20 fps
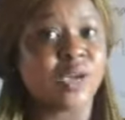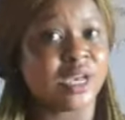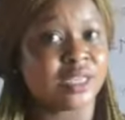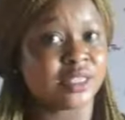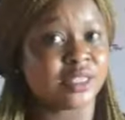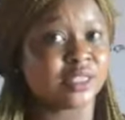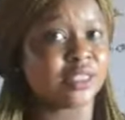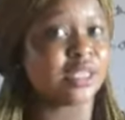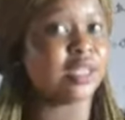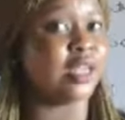We
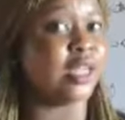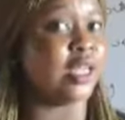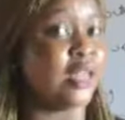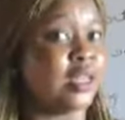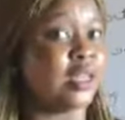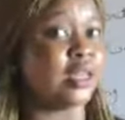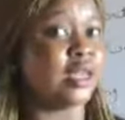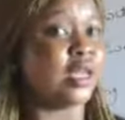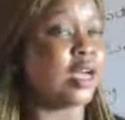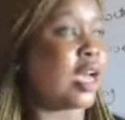are still
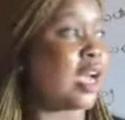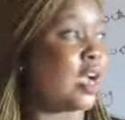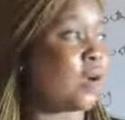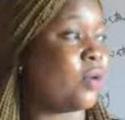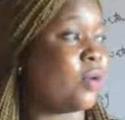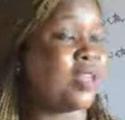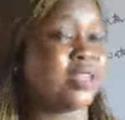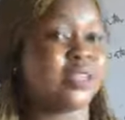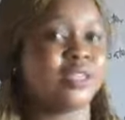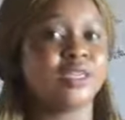in
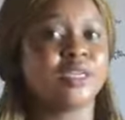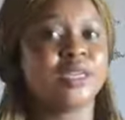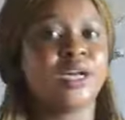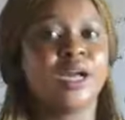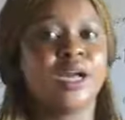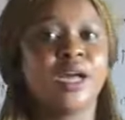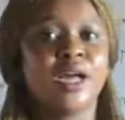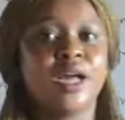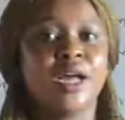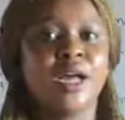aquatic
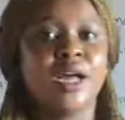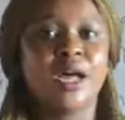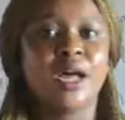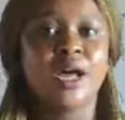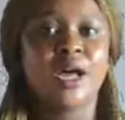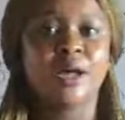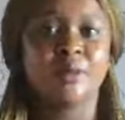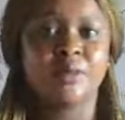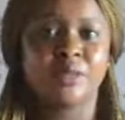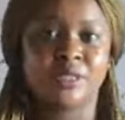
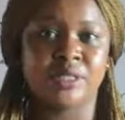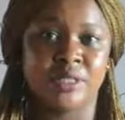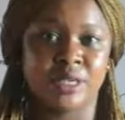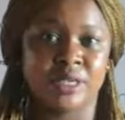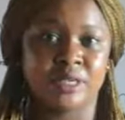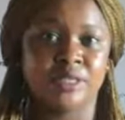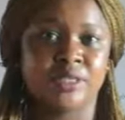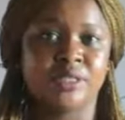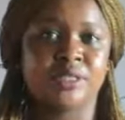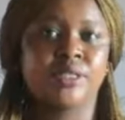
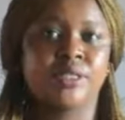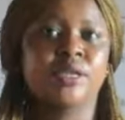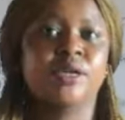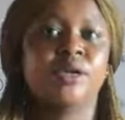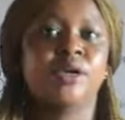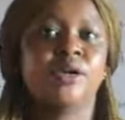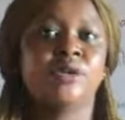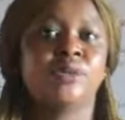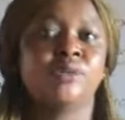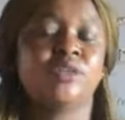habitats.
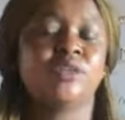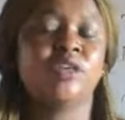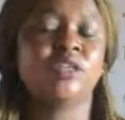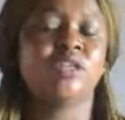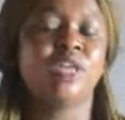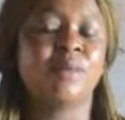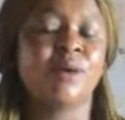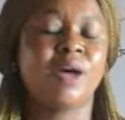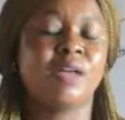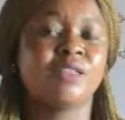We
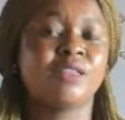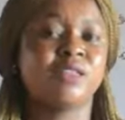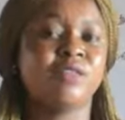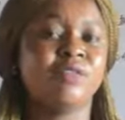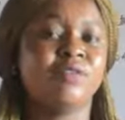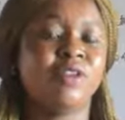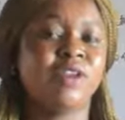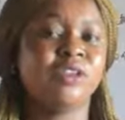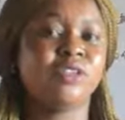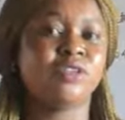talked about
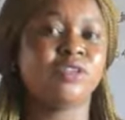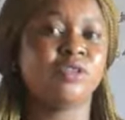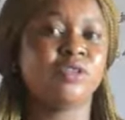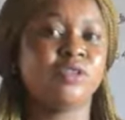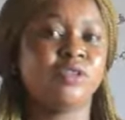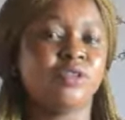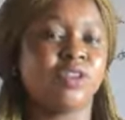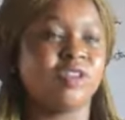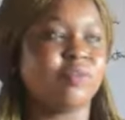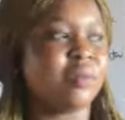different
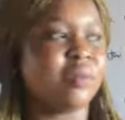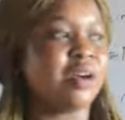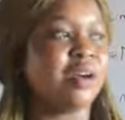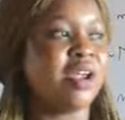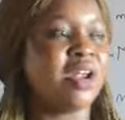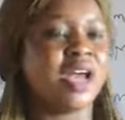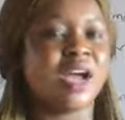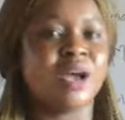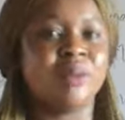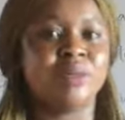zones of
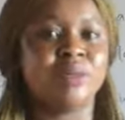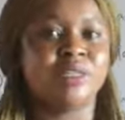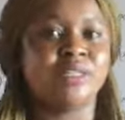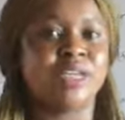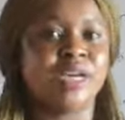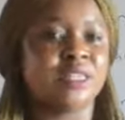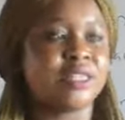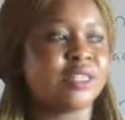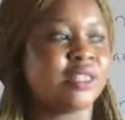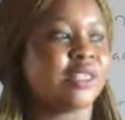marine
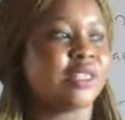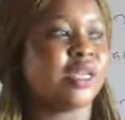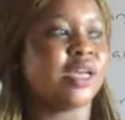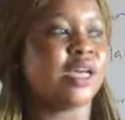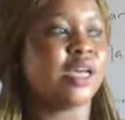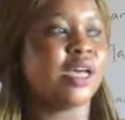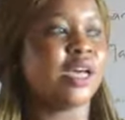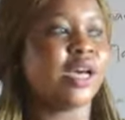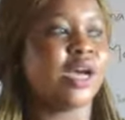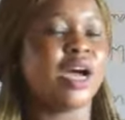habitats,
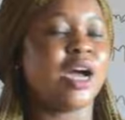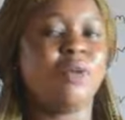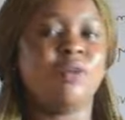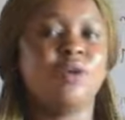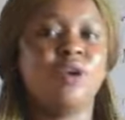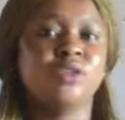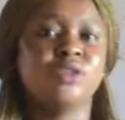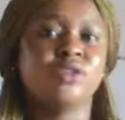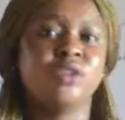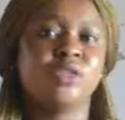and we
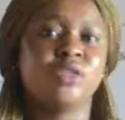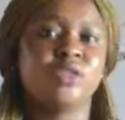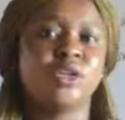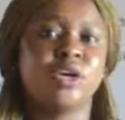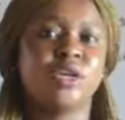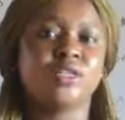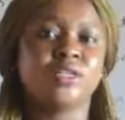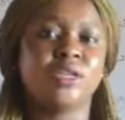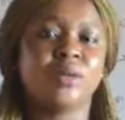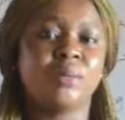also
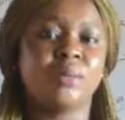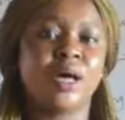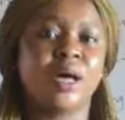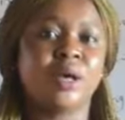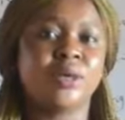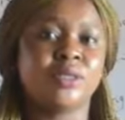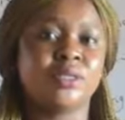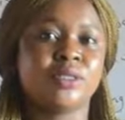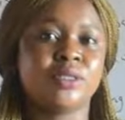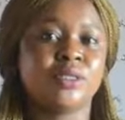talked
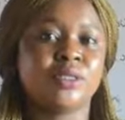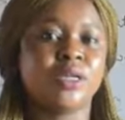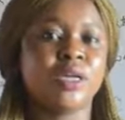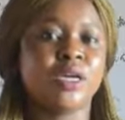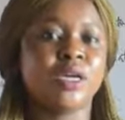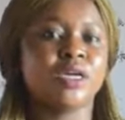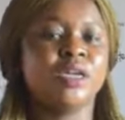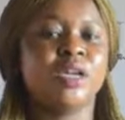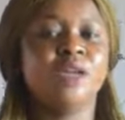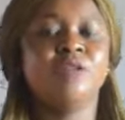about
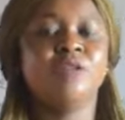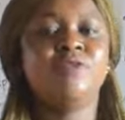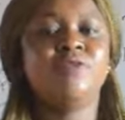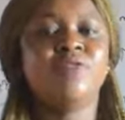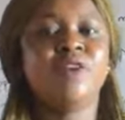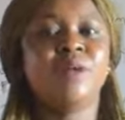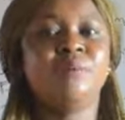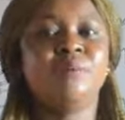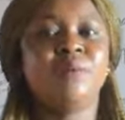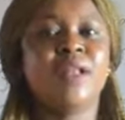the
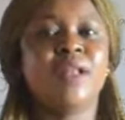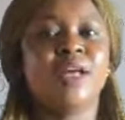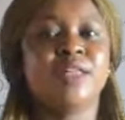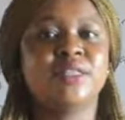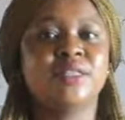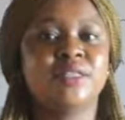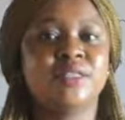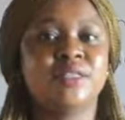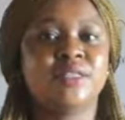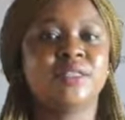different
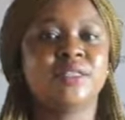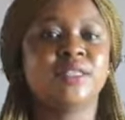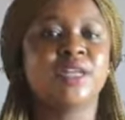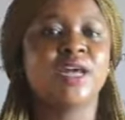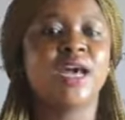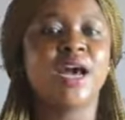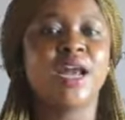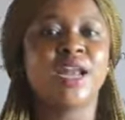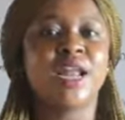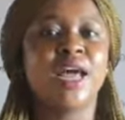plants
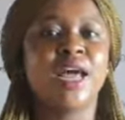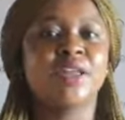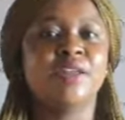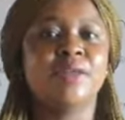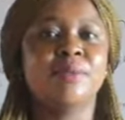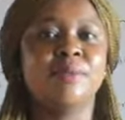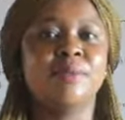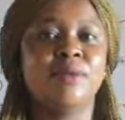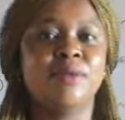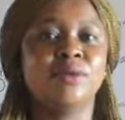and
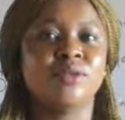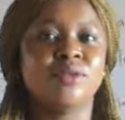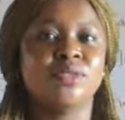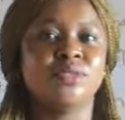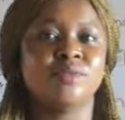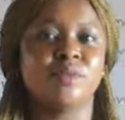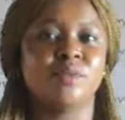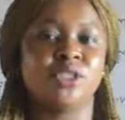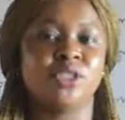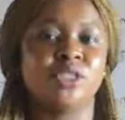animal
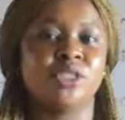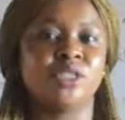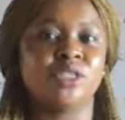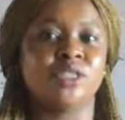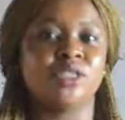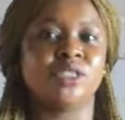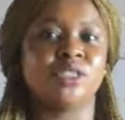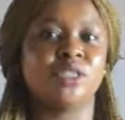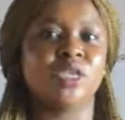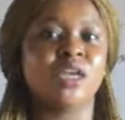
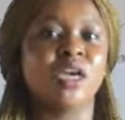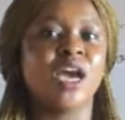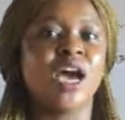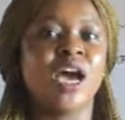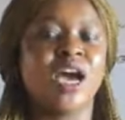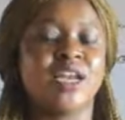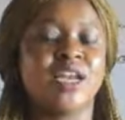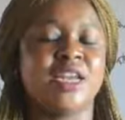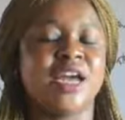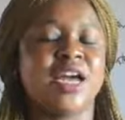species
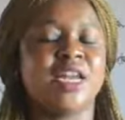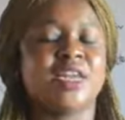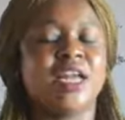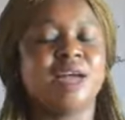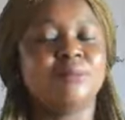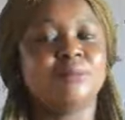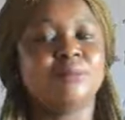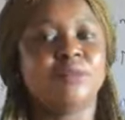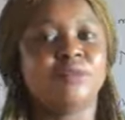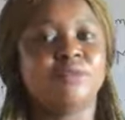and the
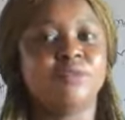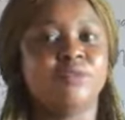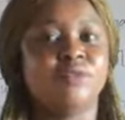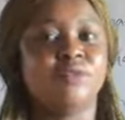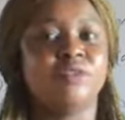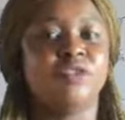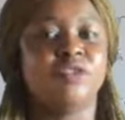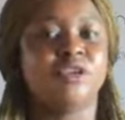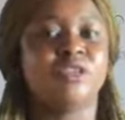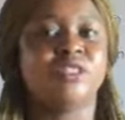adaptive
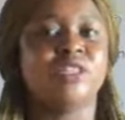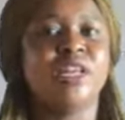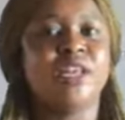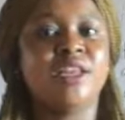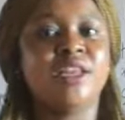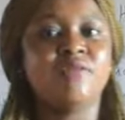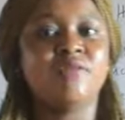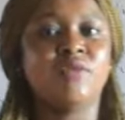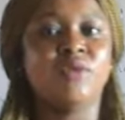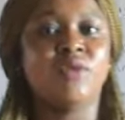features
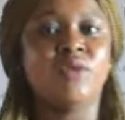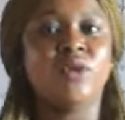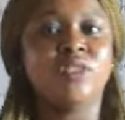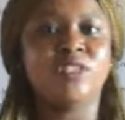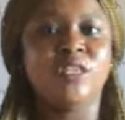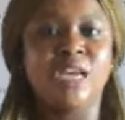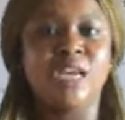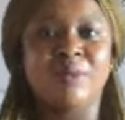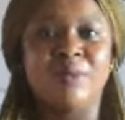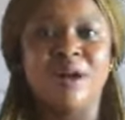that live in
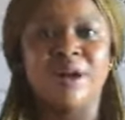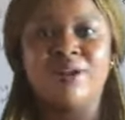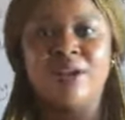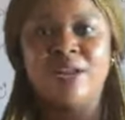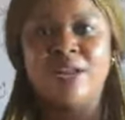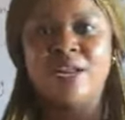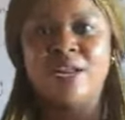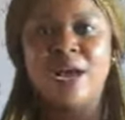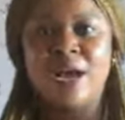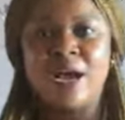a
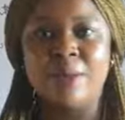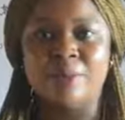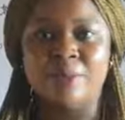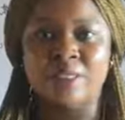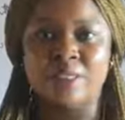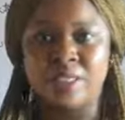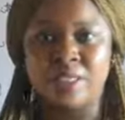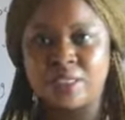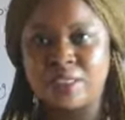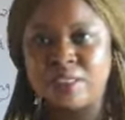marine
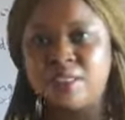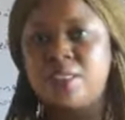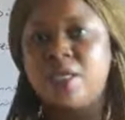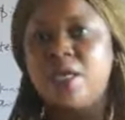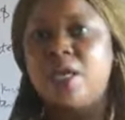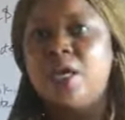habitat.